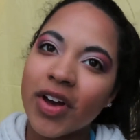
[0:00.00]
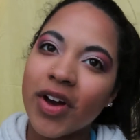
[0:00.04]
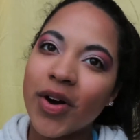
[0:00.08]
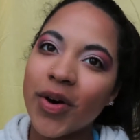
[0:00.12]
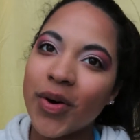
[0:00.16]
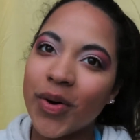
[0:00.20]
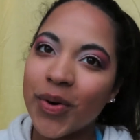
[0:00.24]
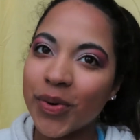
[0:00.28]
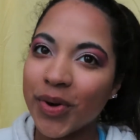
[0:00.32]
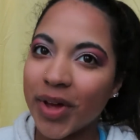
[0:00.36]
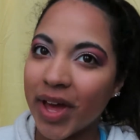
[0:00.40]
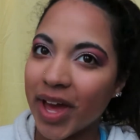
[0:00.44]

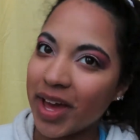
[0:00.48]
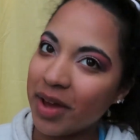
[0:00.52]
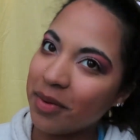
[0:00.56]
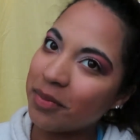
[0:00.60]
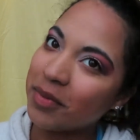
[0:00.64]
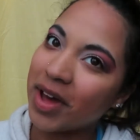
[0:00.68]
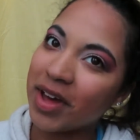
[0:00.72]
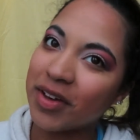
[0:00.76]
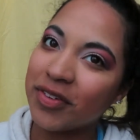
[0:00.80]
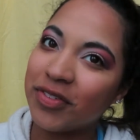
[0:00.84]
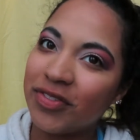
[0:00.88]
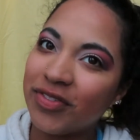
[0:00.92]
Okay,
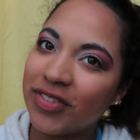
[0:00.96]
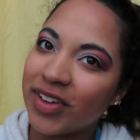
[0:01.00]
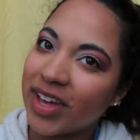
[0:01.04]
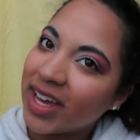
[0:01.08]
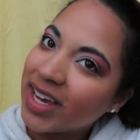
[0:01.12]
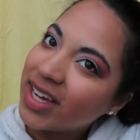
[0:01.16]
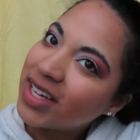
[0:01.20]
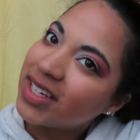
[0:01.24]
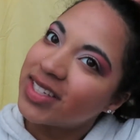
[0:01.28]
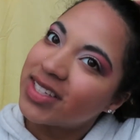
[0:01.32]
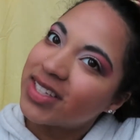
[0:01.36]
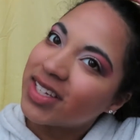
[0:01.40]
my
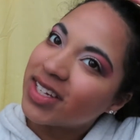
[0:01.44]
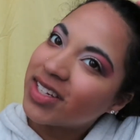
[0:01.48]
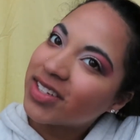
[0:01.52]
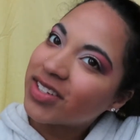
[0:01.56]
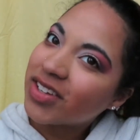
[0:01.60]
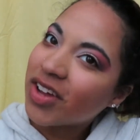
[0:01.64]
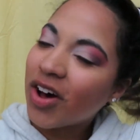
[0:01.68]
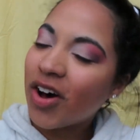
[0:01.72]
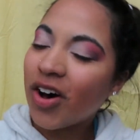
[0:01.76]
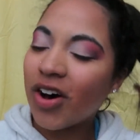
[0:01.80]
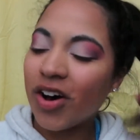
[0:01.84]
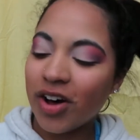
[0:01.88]
face
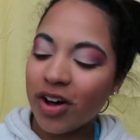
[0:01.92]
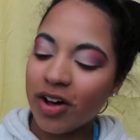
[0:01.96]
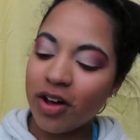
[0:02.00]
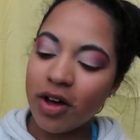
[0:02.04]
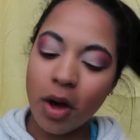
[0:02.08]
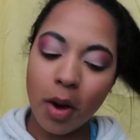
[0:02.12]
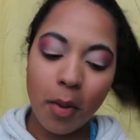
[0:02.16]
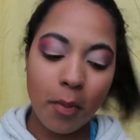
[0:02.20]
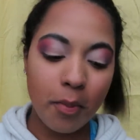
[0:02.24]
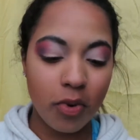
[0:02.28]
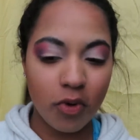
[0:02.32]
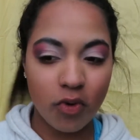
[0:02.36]
is
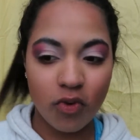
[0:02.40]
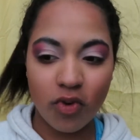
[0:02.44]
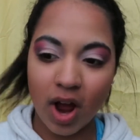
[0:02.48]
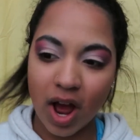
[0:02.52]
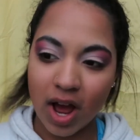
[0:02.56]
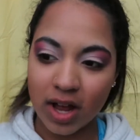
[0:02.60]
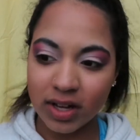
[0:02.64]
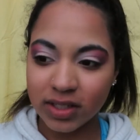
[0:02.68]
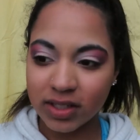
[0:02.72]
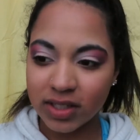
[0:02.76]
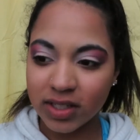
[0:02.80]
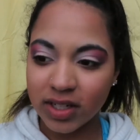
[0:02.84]
all
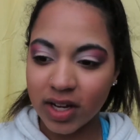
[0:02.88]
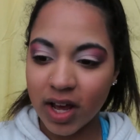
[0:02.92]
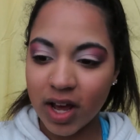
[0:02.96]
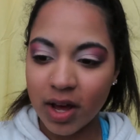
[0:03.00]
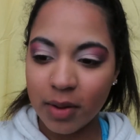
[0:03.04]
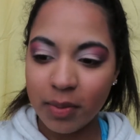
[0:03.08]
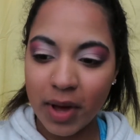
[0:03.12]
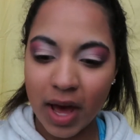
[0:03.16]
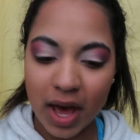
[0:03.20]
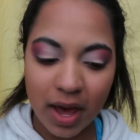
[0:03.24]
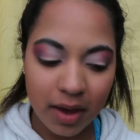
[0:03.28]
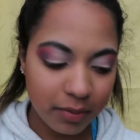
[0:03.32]
bronzed
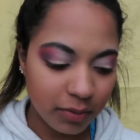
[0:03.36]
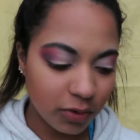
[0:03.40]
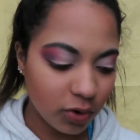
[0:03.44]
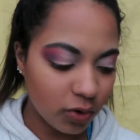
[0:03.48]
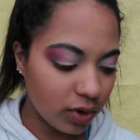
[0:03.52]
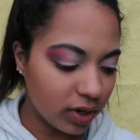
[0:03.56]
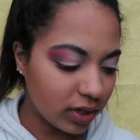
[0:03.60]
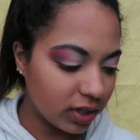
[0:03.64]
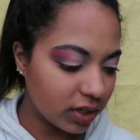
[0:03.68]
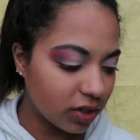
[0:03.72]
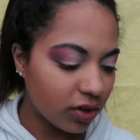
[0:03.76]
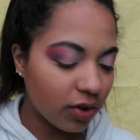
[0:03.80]
up. I'm
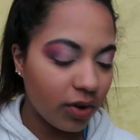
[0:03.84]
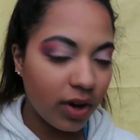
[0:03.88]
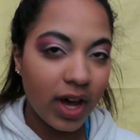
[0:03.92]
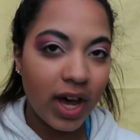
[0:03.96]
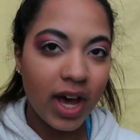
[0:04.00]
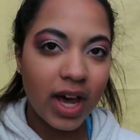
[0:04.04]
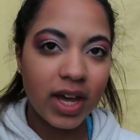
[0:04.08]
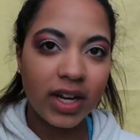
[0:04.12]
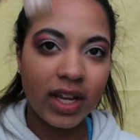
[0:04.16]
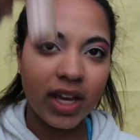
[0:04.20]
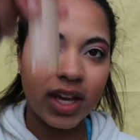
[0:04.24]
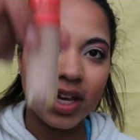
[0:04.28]
going to go
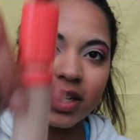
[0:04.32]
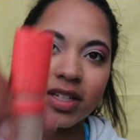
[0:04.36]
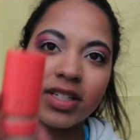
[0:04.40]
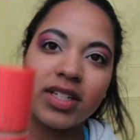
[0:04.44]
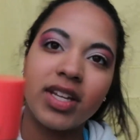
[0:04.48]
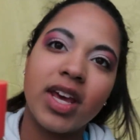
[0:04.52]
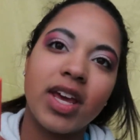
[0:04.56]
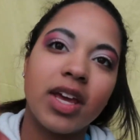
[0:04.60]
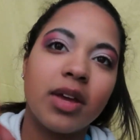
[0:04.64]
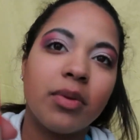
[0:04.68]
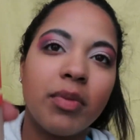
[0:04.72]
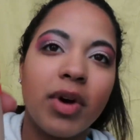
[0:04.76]
ahead and
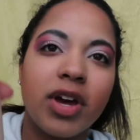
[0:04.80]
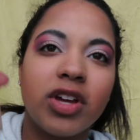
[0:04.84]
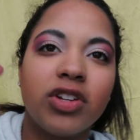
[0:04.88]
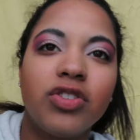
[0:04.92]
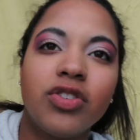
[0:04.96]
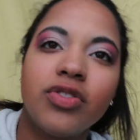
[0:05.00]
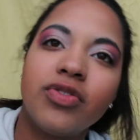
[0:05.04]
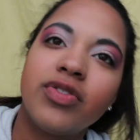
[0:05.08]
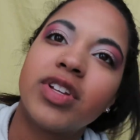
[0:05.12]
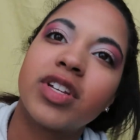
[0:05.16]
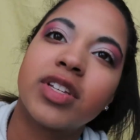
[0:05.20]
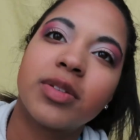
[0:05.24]
take my
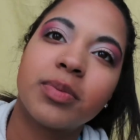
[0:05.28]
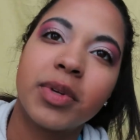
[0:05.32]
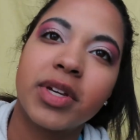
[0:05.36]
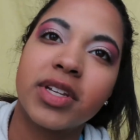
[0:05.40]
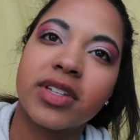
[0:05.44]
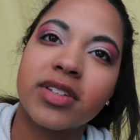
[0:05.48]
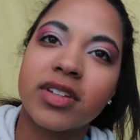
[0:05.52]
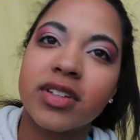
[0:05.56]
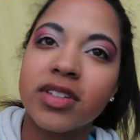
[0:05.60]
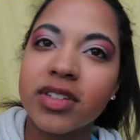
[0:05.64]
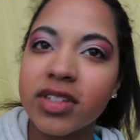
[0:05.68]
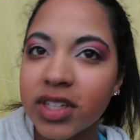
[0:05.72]
Juvia's
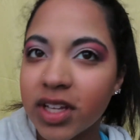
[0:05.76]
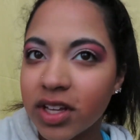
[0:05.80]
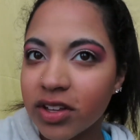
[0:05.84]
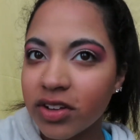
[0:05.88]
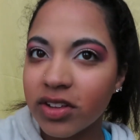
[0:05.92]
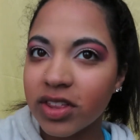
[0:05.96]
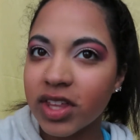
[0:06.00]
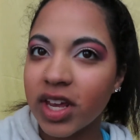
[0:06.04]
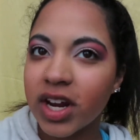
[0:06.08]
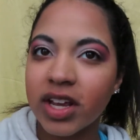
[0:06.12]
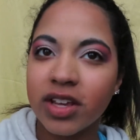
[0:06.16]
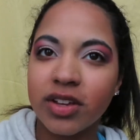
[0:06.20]
Place
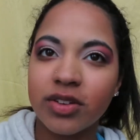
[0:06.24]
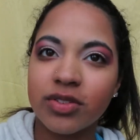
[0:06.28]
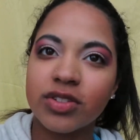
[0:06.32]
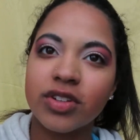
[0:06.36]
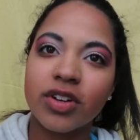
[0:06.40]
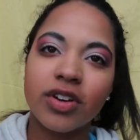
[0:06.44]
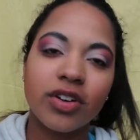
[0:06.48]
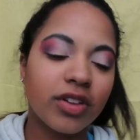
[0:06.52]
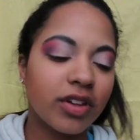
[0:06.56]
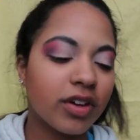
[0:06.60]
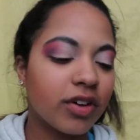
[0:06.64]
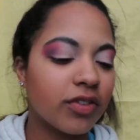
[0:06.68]
concealer that I used
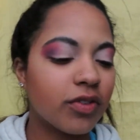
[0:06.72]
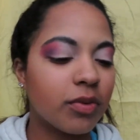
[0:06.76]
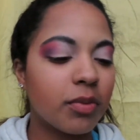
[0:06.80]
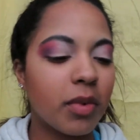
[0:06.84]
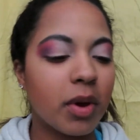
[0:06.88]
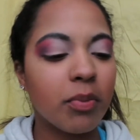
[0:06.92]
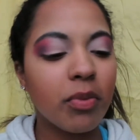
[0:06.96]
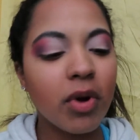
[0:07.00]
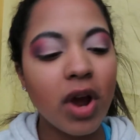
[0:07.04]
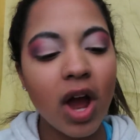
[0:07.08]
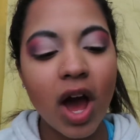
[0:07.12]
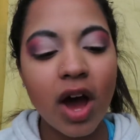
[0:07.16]
earlier for
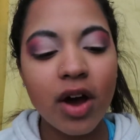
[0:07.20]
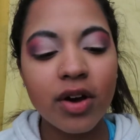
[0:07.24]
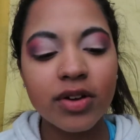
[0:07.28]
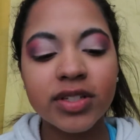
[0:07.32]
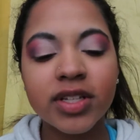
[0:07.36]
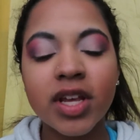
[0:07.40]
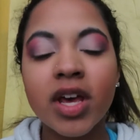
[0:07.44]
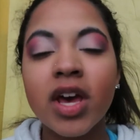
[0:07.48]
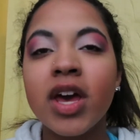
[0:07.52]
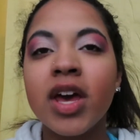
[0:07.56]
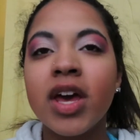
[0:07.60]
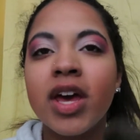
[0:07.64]
my
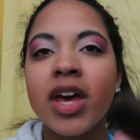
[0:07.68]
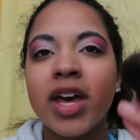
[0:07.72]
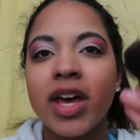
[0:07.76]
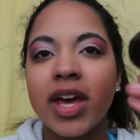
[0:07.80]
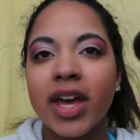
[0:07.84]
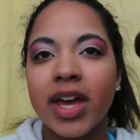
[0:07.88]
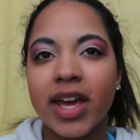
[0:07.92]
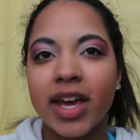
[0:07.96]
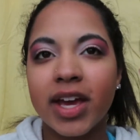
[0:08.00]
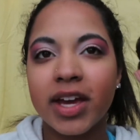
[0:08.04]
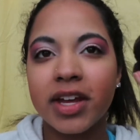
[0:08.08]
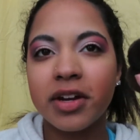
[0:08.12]
brows
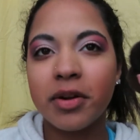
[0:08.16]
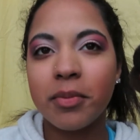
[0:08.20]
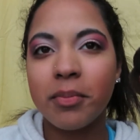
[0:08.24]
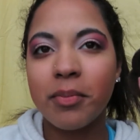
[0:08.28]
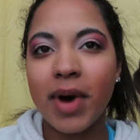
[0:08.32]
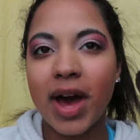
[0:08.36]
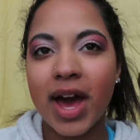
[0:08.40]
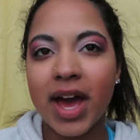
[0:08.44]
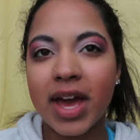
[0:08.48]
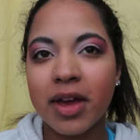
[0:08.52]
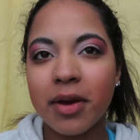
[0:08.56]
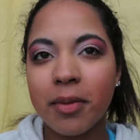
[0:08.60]
and
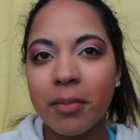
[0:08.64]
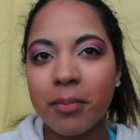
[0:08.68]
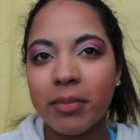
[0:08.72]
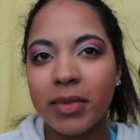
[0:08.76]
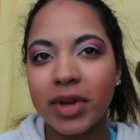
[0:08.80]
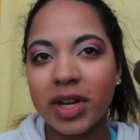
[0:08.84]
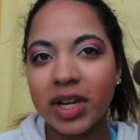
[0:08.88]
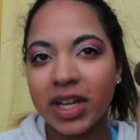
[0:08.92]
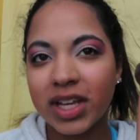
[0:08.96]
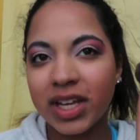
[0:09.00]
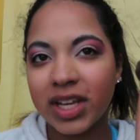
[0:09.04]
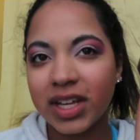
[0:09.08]
my
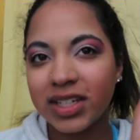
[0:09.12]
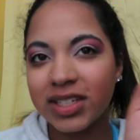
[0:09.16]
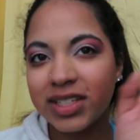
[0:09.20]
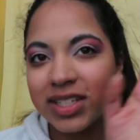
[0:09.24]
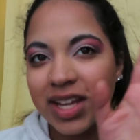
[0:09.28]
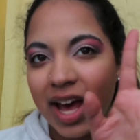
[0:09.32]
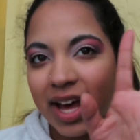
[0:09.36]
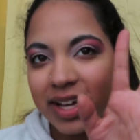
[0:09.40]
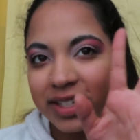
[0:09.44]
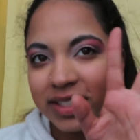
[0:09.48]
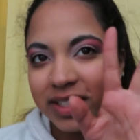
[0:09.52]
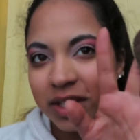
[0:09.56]
mini
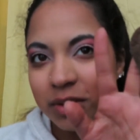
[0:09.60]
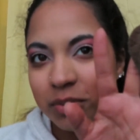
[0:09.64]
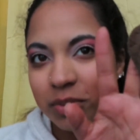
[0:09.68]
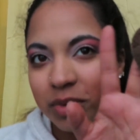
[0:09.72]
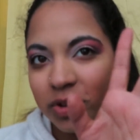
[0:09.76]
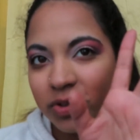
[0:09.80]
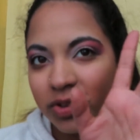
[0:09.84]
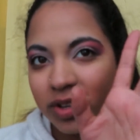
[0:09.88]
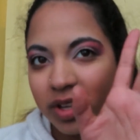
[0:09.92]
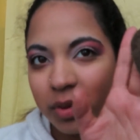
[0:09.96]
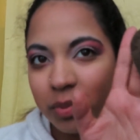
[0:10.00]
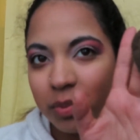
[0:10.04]
Tati
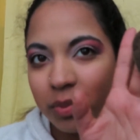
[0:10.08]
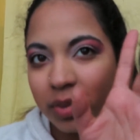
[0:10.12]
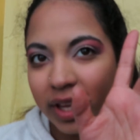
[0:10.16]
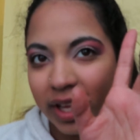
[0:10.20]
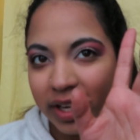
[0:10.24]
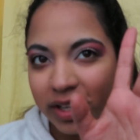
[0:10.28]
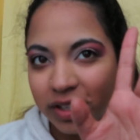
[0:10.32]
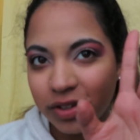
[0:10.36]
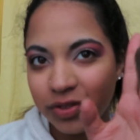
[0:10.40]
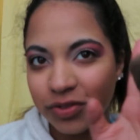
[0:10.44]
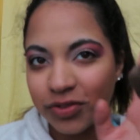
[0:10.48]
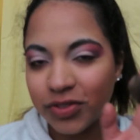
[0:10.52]
Beauty
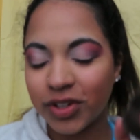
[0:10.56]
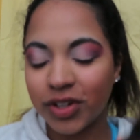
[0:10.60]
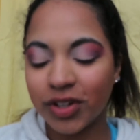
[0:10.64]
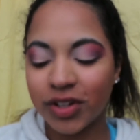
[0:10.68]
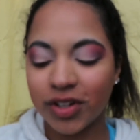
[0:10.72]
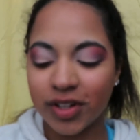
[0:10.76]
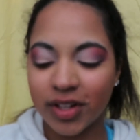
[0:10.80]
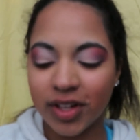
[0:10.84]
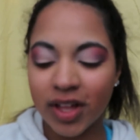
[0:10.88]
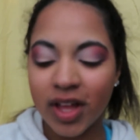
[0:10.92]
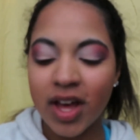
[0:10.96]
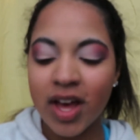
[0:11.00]

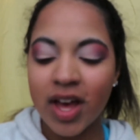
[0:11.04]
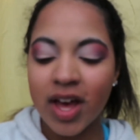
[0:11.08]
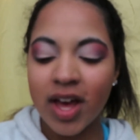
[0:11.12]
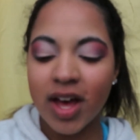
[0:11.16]
Blendiful.